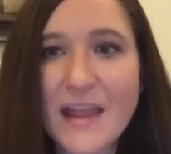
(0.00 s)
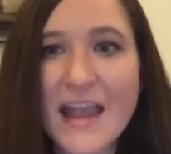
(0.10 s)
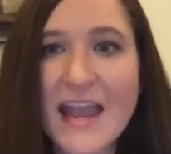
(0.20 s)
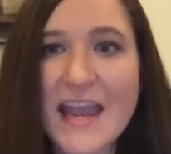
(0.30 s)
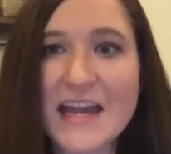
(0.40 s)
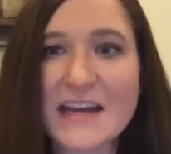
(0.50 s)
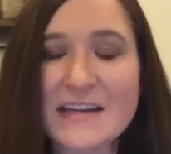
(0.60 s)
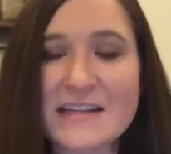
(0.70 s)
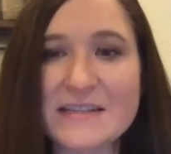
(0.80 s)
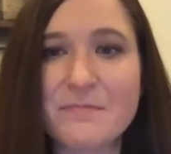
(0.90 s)

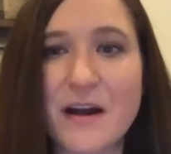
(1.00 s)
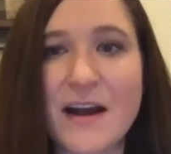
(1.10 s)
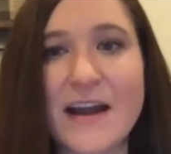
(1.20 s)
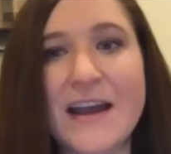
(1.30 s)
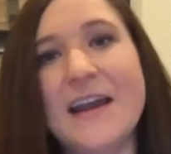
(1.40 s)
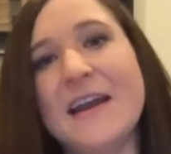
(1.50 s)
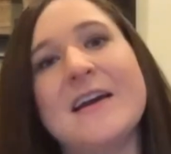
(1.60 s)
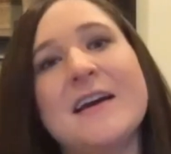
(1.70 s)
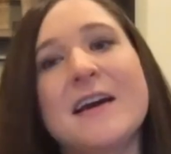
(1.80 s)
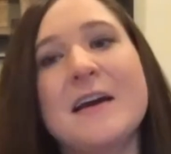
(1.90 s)
and my
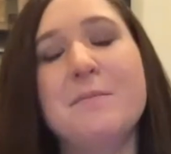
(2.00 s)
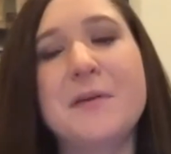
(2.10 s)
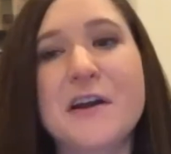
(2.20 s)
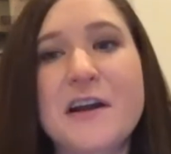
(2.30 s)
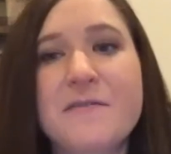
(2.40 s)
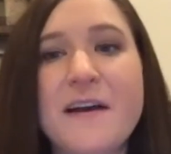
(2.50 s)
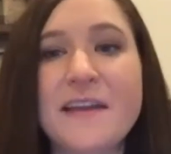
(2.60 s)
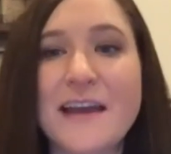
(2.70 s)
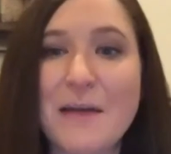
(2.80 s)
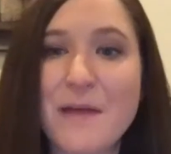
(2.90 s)
period finally
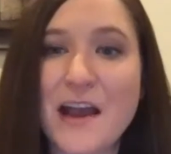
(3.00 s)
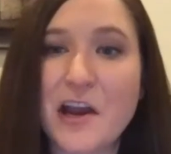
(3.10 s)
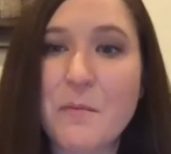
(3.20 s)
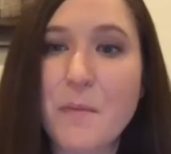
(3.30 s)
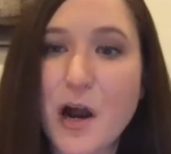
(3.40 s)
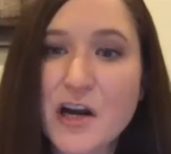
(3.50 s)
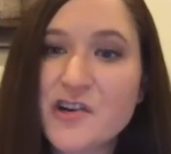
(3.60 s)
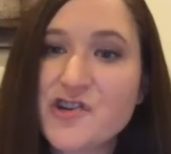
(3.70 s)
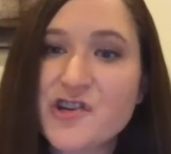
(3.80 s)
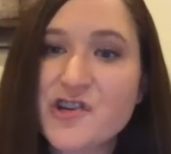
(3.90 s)
came back in March,